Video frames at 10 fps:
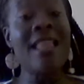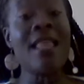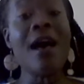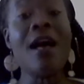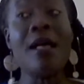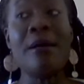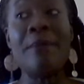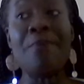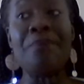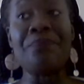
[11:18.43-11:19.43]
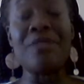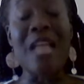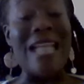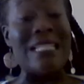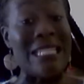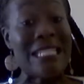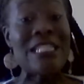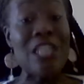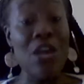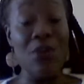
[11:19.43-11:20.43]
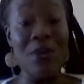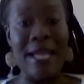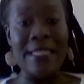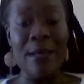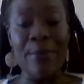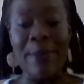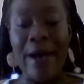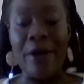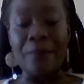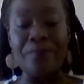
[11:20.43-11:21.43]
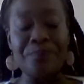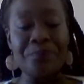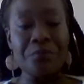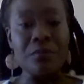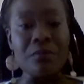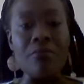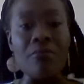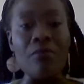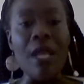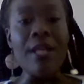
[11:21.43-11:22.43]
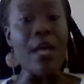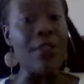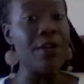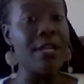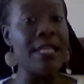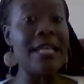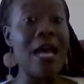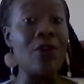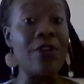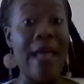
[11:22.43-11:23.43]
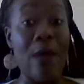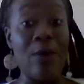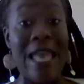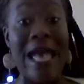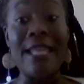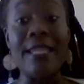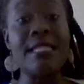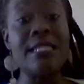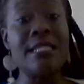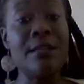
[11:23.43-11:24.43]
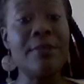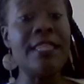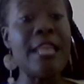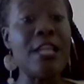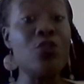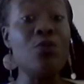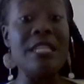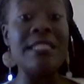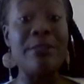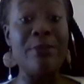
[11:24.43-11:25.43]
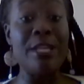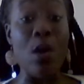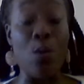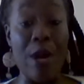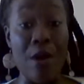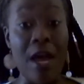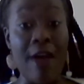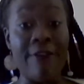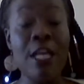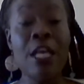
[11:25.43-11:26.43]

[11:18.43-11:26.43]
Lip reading: I didn't tell you guys about another encounter that we had, and this is something that you need to be aware of.